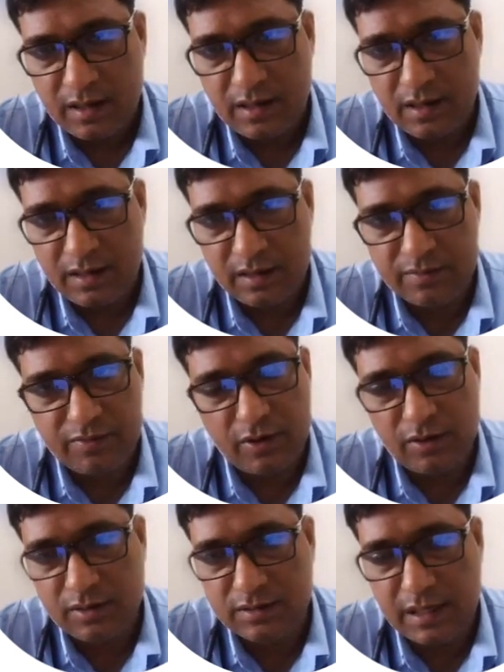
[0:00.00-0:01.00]
It
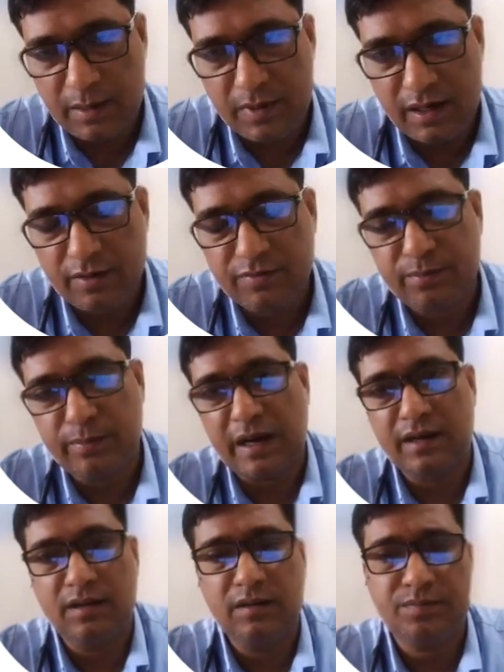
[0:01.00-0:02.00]
follows the same kind of
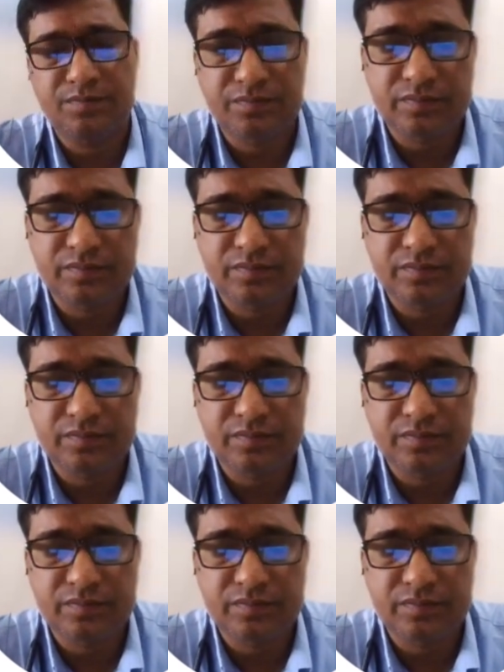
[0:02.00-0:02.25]
pattern,